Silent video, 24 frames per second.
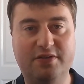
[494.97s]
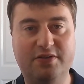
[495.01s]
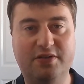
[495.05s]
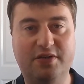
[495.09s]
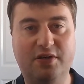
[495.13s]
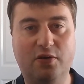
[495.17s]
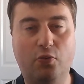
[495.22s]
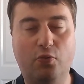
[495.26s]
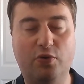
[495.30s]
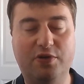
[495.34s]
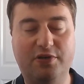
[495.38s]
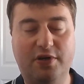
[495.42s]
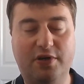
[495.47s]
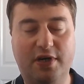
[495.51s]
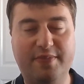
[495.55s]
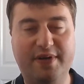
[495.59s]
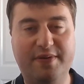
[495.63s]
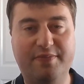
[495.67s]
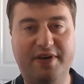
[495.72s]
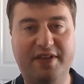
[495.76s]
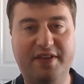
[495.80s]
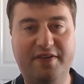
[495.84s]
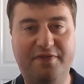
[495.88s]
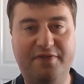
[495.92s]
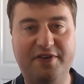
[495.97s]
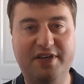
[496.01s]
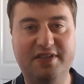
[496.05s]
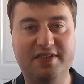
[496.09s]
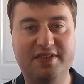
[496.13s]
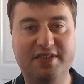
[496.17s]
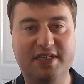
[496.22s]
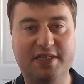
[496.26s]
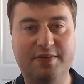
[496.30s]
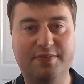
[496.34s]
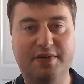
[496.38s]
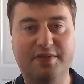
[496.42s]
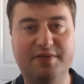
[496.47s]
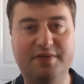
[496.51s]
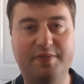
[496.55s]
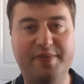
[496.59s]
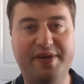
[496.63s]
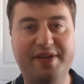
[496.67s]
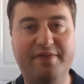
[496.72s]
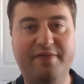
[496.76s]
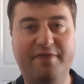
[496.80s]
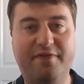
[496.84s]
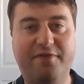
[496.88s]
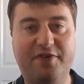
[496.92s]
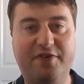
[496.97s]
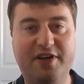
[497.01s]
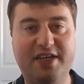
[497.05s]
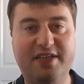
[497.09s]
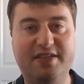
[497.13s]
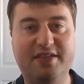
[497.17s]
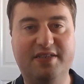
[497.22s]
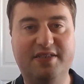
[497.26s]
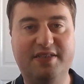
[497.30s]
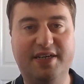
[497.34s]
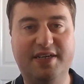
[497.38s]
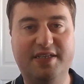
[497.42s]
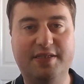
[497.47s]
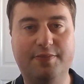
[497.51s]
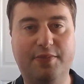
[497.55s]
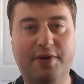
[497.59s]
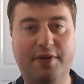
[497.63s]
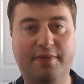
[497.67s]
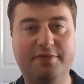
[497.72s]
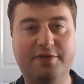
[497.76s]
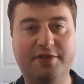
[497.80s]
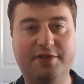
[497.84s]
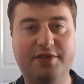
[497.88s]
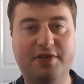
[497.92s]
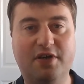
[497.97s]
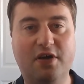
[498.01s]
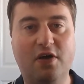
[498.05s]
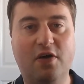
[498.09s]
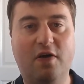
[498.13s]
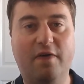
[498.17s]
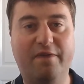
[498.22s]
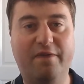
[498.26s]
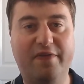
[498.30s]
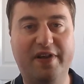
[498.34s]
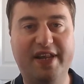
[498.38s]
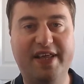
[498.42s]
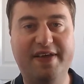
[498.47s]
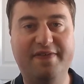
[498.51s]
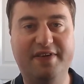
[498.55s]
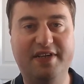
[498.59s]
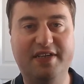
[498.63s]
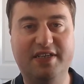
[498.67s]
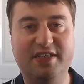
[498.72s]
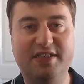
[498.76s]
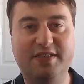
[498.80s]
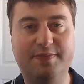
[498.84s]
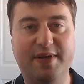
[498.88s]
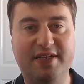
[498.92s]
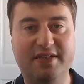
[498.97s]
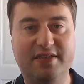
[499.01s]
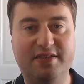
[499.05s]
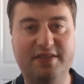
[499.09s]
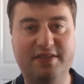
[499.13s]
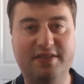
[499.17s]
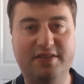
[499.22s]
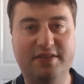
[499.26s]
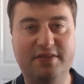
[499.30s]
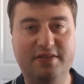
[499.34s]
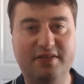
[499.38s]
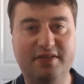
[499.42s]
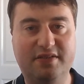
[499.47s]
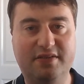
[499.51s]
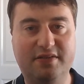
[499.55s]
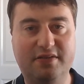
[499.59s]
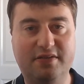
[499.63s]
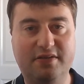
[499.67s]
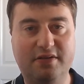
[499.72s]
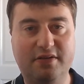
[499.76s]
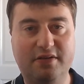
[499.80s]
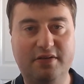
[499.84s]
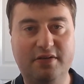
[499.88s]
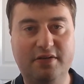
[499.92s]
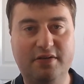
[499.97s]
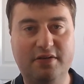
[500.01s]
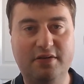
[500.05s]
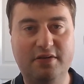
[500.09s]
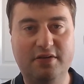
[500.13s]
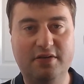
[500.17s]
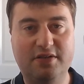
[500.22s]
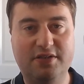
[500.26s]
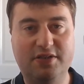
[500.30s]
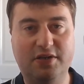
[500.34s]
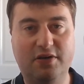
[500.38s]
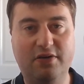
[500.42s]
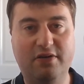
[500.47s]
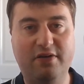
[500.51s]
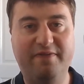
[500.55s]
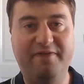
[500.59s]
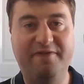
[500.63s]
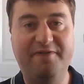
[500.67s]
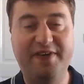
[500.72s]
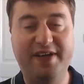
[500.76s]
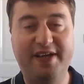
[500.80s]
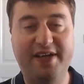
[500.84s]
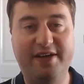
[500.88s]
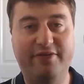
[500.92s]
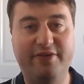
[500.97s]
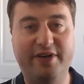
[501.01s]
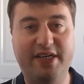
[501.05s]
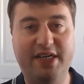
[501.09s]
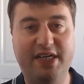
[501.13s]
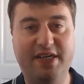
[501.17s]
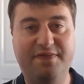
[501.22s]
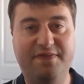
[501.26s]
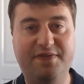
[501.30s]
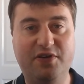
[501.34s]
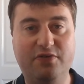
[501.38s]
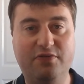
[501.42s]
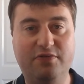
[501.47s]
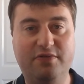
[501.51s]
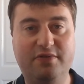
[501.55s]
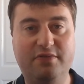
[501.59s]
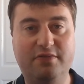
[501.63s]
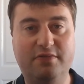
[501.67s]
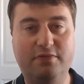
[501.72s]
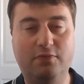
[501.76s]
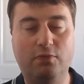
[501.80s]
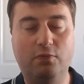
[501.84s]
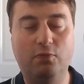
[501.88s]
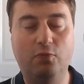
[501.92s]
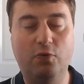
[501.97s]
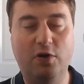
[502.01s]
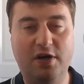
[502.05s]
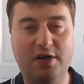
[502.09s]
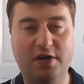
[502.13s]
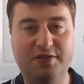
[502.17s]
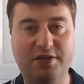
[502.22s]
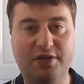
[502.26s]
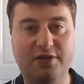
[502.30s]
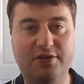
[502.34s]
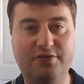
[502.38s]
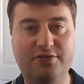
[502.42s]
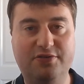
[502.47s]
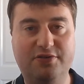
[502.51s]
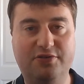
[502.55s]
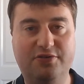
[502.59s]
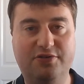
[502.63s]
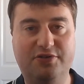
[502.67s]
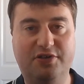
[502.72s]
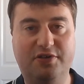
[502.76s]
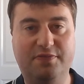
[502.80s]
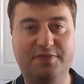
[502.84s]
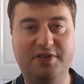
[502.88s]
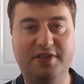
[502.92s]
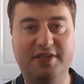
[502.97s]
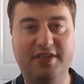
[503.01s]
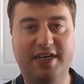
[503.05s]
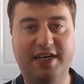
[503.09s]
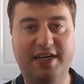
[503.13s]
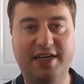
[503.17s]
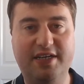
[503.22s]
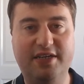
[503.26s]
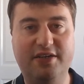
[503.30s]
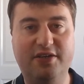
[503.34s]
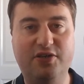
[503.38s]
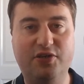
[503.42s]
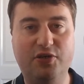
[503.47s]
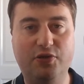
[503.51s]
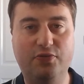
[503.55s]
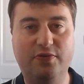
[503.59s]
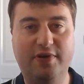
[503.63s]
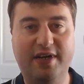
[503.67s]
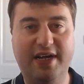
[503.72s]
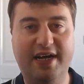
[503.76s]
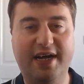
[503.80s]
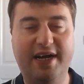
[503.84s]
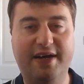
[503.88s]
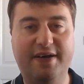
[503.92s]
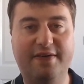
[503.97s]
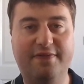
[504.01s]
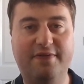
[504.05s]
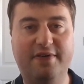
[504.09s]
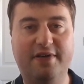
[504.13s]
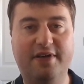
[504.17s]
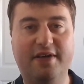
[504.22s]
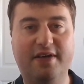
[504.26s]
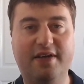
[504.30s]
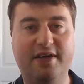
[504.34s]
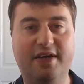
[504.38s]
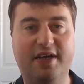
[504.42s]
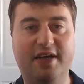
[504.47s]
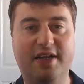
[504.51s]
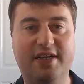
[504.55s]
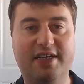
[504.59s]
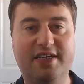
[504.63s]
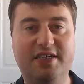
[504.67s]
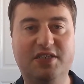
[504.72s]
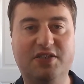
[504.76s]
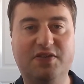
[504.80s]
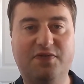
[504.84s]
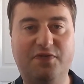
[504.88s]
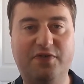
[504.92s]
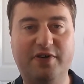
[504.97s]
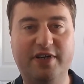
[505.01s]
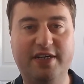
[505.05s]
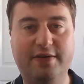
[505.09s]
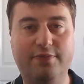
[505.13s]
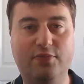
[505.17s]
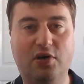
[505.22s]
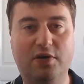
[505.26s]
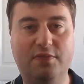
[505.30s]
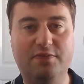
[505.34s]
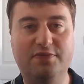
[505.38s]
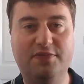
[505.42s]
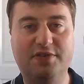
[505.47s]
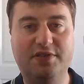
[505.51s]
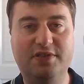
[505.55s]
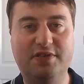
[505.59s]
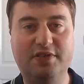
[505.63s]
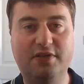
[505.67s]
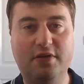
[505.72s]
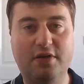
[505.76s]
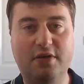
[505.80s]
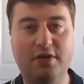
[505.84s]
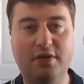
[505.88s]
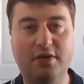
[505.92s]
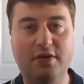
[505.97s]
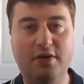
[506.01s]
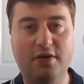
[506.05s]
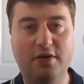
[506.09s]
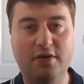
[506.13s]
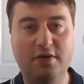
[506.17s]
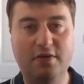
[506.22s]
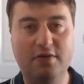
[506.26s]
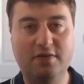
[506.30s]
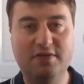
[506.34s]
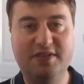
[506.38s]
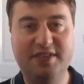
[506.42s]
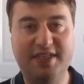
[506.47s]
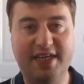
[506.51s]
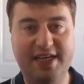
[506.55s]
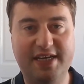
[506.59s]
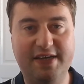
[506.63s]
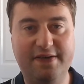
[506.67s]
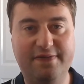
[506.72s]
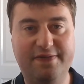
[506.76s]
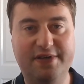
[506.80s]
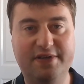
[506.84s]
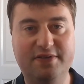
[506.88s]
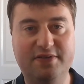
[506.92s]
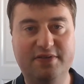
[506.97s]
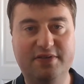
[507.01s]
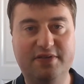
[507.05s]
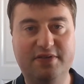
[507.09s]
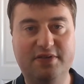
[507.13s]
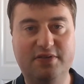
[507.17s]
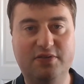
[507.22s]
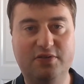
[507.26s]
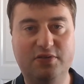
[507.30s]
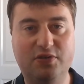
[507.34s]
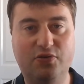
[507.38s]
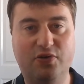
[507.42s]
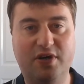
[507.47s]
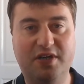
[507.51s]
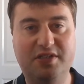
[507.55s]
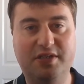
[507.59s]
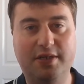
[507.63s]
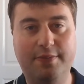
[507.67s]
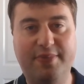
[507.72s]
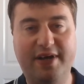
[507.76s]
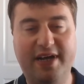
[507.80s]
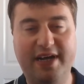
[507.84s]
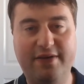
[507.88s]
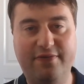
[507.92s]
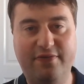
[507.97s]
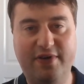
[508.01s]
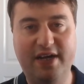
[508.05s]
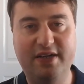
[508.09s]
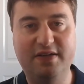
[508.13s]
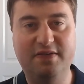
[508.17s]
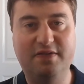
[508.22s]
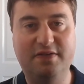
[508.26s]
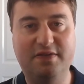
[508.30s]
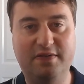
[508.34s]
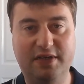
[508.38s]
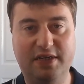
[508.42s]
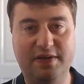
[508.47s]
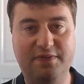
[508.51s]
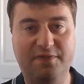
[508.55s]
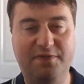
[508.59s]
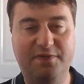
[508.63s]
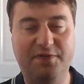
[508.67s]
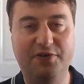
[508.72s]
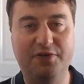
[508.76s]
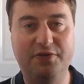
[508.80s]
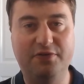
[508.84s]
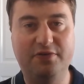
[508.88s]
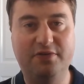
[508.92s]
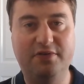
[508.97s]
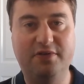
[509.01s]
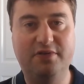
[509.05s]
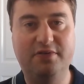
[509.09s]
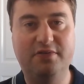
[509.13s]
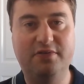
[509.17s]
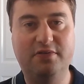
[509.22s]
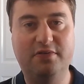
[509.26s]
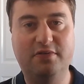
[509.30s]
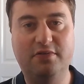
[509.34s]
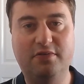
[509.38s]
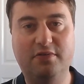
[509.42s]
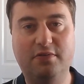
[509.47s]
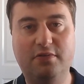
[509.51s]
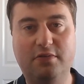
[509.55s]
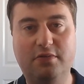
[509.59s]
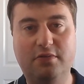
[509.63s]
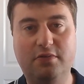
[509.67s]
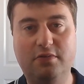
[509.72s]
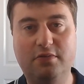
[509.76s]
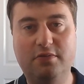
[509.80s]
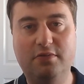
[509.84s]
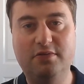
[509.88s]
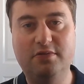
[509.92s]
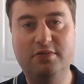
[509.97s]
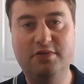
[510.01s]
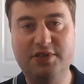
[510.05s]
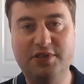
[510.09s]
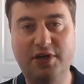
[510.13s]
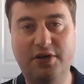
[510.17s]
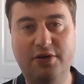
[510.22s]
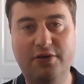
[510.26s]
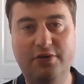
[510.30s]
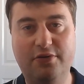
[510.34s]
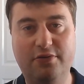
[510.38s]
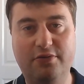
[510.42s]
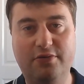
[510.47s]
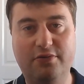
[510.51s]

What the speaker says: What do I mean by the 3 to 6 months? I mean 3 to 6 months of living expenses. So in theory, if you were to lose your job today, you would have at least 3 months savings to actually pay rent and food. So